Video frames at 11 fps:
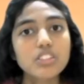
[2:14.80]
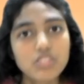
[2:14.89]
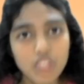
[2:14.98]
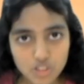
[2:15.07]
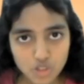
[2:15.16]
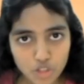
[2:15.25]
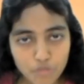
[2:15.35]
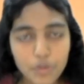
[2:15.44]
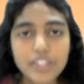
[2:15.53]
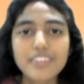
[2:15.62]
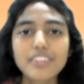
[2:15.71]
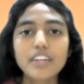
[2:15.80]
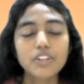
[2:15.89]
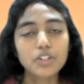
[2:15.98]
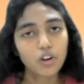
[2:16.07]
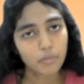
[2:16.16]
structure of protein, in that
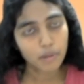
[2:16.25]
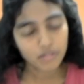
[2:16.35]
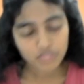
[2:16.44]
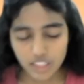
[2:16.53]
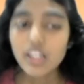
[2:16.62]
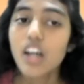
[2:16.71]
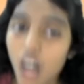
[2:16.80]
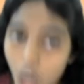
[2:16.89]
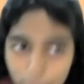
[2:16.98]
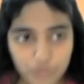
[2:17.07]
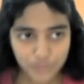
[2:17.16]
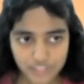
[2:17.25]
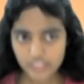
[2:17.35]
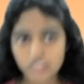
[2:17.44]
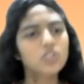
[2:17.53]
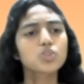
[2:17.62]
we'll talk about the amino
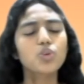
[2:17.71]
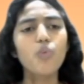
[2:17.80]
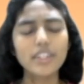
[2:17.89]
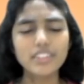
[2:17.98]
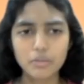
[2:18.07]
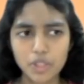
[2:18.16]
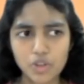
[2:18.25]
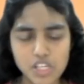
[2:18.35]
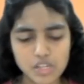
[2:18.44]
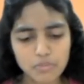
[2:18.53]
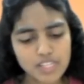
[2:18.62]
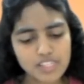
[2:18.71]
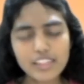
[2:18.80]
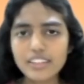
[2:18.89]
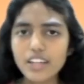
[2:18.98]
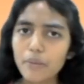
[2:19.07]
acid. So what is amino acid?
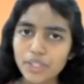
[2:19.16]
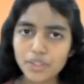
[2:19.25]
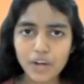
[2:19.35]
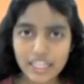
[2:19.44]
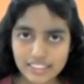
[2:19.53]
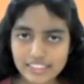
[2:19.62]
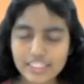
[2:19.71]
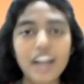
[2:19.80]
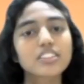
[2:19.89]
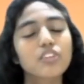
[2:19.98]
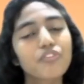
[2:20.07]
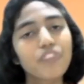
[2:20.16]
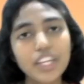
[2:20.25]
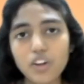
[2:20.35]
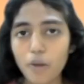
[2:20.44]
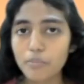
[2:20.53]
Basically, the amino acid has a
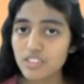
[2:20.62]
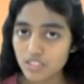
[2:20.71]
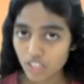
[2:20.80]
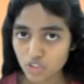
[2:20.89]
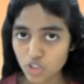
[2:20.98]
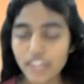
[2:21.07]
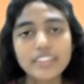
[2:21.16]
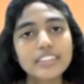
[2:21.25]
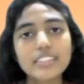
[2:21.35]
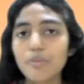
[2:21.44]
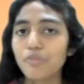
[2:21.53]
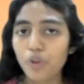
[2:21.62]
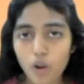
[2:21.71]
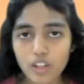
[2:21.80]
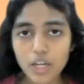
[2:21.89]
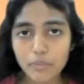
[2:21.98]
very common structure, and it is same for
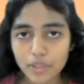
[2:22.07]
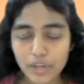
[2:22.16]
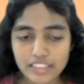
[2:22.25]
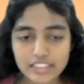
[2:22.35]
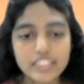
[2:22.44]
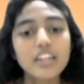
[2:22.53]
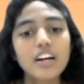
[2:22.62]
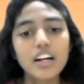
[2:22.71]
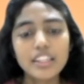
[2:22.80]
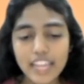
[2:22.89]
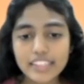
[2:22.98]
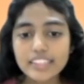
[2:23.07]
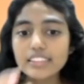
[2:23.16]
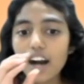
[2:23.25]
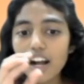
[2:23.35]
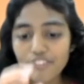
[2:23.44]
all the amino acid. That is
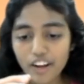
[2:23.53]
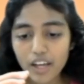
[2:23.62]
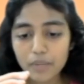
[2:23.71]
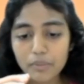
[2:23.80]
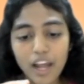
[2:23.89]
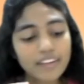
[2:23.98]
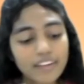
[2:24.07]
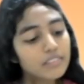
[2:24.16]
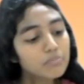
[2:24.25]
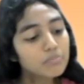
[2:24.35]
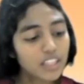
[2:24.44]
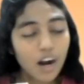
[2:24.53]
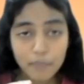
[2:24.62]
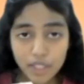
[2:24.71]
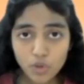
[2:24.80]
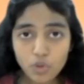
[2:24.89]
the alpha carbon atom, the
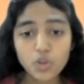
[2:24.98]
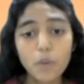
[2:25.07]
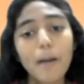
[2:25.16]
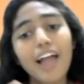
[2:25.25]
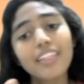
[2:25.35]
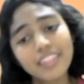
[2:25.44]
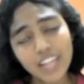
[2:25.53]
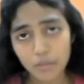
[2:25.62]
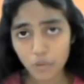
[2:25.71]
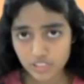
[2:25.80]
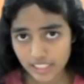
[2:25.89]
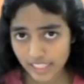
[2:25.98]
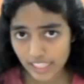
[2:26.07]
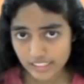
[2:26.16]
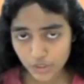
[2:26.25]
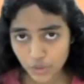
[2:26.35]
amino group, and the carboxylic
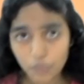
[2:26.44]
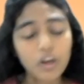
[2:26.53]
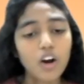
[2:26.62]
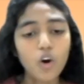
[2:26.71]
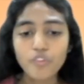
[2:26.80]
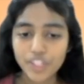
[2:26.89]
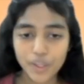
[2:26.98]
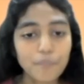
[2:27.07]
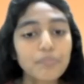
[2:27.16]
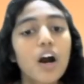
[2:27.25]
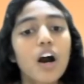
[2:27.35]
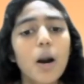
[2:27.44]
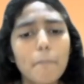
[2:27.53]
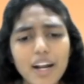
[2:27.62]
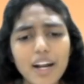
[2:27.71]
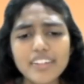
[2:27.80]
acid group over here.
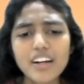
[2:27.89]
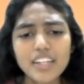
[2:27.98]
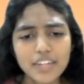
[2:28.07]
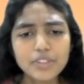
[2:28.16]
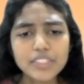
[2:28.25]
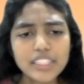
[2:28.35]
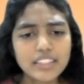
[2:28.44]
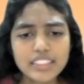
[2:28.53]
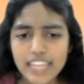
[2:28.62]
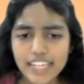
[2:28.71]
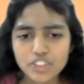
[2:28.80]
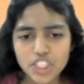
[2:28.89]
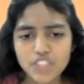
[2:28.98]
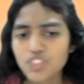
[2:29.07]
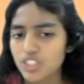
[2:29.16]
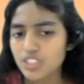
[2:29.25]
But can you see the side
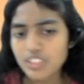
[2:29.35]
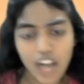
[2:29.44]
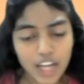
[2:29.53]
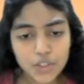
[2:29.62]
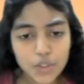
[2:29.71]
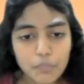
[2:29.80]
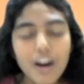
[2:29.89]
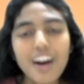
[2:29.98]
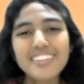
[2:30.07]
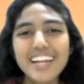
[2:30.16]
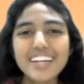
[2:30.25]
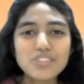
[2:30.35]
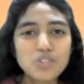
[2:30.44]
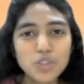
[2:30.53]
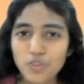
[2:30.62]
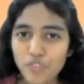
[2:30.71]
chain, which is the R group? That is
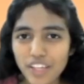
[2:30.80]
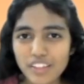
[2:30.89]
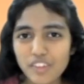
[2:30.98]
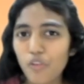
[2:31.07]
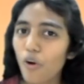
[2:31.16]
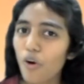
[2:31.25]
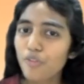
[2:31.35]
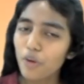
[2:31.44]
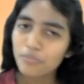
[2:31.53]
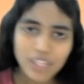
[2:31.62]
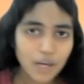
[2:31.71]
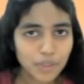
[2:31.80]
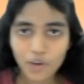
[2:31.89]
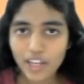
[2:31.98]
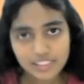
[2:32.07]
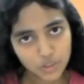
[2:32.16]
going to vary from the
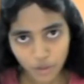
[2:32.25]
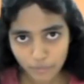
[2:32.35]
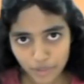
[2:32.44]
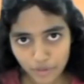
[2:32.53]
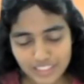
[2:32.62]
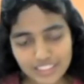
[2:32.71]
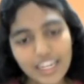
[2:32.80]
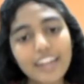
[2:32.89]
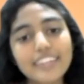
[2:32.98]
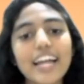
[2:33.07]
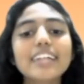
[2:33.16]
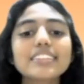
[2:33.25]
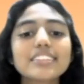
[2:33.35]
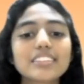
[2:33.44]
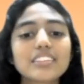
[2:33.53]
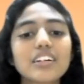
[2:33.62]
amino acid to amino acid, and
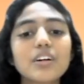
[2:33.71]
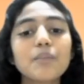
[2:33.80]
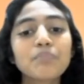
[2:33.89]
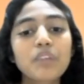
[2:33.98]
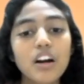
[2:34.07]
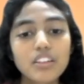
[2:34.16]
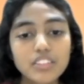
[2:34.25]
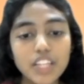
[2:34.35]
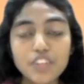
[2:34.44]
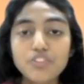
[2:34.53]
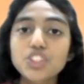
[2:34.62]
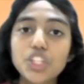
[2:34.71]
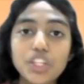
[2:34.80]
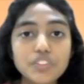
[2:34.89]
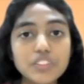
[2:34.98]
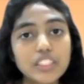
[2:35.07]
that's the thing which
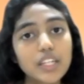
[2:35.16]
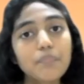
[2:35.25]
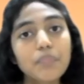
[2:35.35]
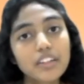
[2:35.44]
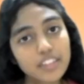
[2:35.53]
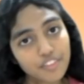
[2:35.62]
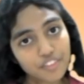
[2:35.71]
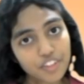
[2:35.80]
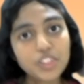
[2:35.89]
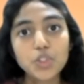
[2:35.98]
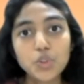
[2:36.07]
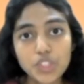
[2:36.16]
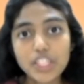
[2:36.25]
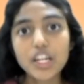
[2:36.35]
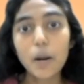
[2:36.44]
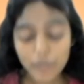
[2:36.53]
gives the different
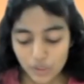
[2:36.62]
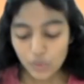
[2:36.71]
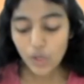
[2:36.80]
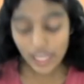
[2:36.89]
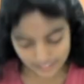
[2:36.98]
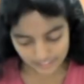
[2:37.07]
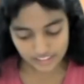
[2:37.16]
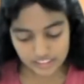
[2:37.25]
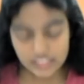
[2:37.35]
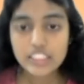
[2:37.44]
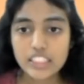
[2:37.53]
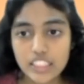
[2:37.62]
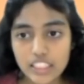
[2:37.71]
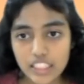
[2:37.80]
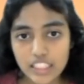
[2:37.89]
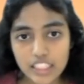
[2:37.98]
unique amino acids.
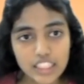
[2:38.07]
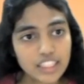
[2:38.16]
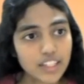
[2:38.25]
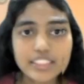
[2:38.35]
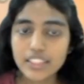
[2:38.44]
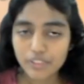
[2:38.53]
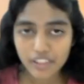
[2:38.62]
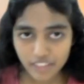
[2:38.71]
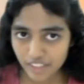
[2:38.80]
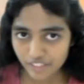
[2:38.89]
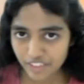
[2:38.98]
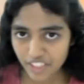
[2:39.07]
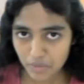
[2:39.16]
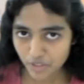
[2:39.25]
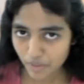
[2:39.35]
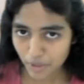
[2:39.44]
Then these are the 21 different
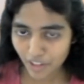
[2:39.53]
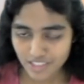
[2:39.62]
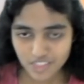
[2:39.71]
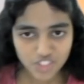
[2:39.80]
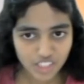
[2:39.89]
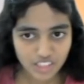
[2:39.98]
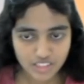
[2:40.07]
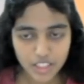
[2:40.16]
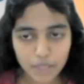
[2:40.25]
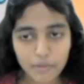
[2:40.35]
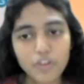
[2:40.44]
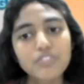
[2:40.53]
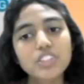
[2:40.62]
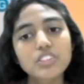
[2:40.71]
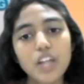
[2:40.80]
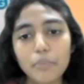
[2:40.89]
types of amino acids which are listed above, in
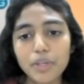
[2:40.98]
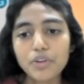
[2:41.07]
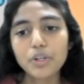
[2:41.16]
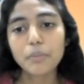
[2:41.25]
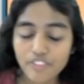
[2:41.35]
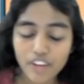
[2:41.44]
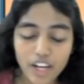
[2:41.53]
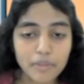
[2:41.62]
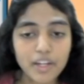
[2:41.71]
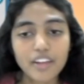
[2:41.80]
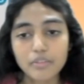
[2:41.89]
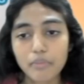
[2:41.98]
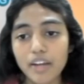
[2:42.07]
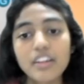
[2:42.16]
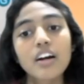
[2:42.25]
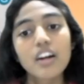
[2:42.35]
which the amino group, alpha carbon atom,
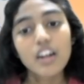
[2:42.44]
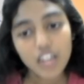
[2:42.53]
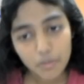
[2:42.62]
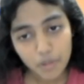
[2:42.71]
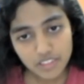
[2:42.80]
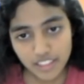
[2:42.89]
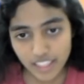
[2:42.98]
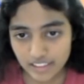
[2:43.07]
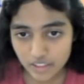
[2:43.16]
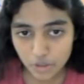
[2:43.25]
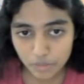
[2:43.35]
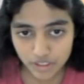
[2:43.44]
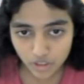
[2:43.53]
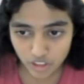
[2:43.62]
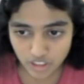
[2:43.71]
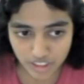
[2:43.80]
and carboxylic acid group is
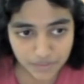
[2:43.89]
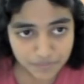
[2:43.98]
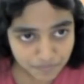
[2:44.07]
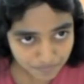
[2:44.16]
constant.